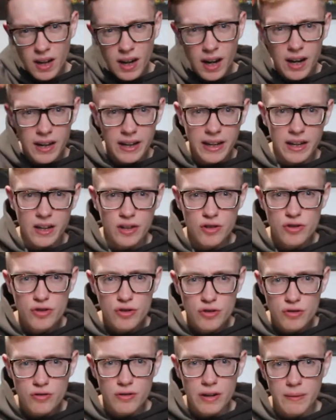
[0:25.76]
I need a
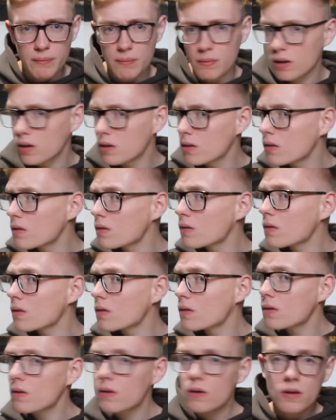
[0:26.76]
trim,
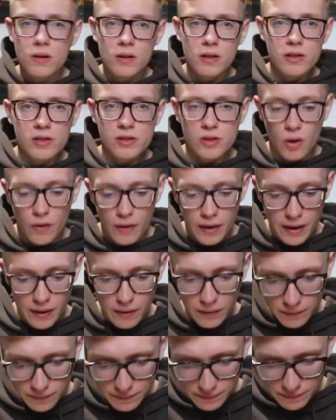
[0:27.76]
sort that out.